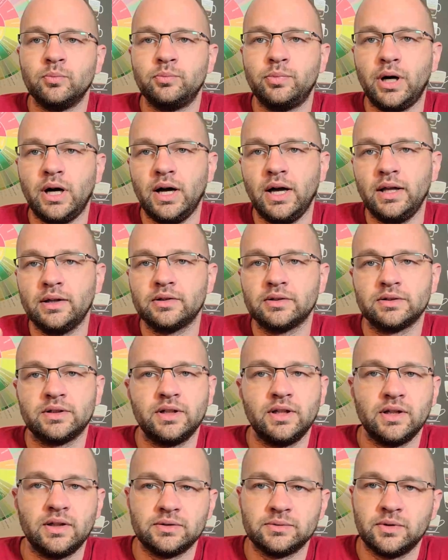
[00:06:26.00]
But
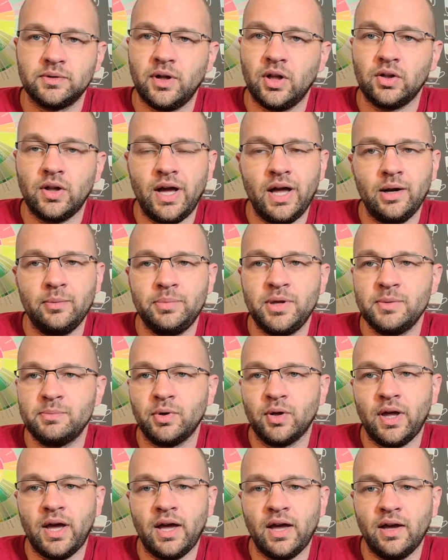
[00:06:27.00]
a lot of
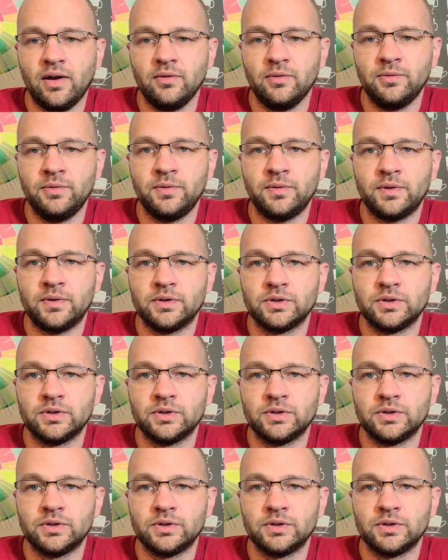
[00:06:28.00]
people have